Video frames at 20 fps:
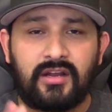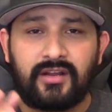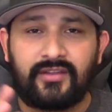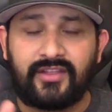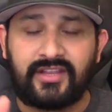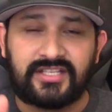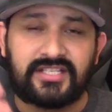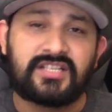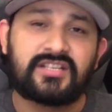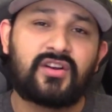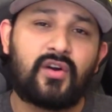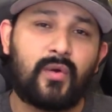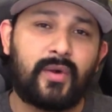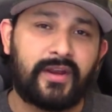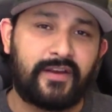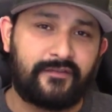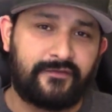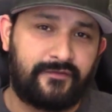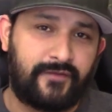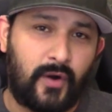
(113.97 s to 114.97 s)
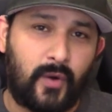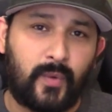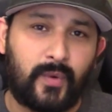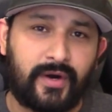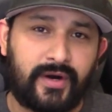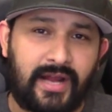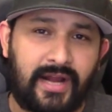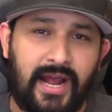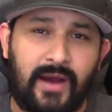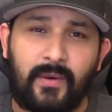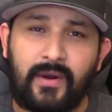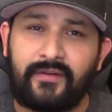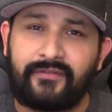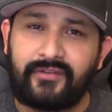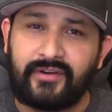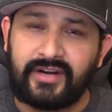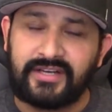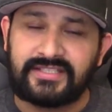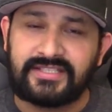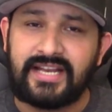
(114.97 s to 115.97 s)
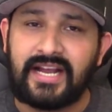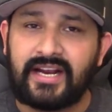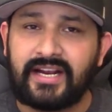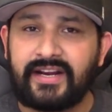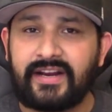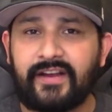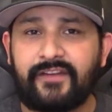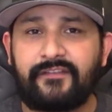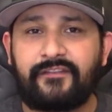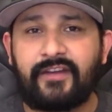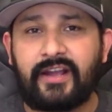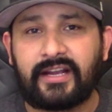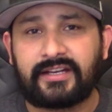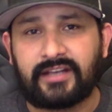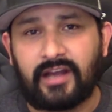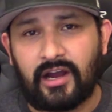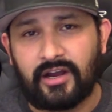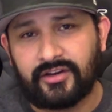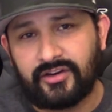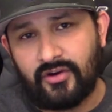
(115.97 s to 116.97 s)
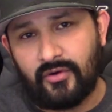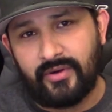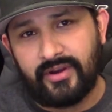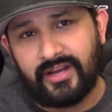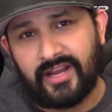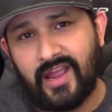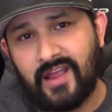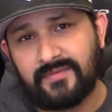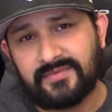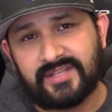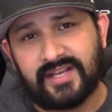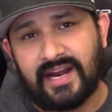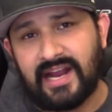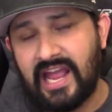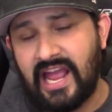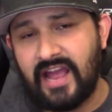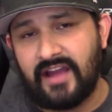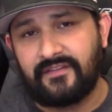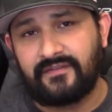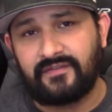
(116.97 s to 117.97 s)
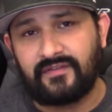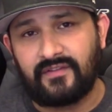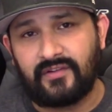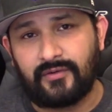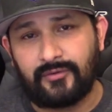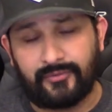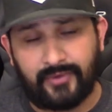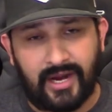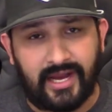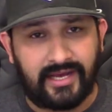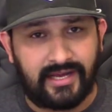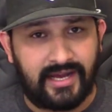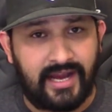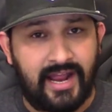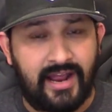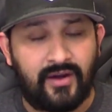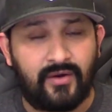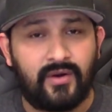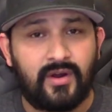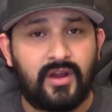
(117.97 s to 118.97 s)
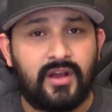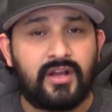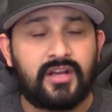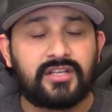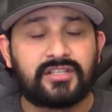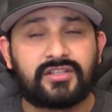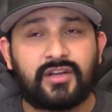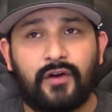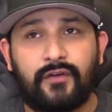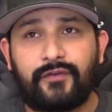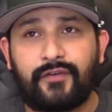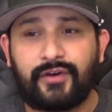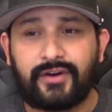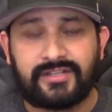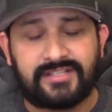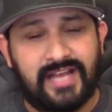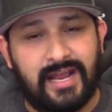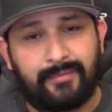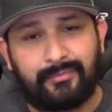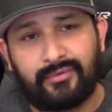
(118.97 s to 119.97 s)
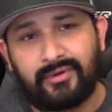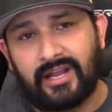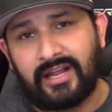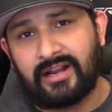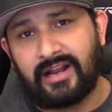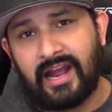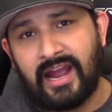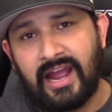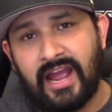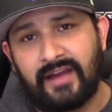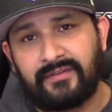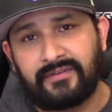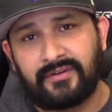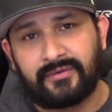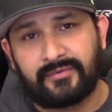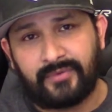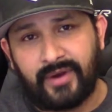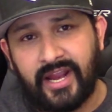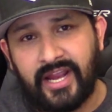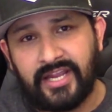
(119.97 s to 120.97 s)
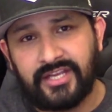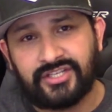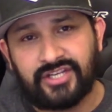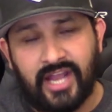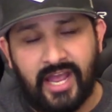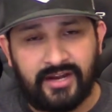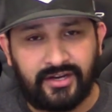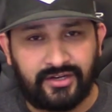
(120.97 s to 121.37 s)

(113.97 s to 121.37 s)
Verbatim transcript: this is going forward. However, it's not going to affect ongoing games that I have right now. So for example, like I have a Rage and a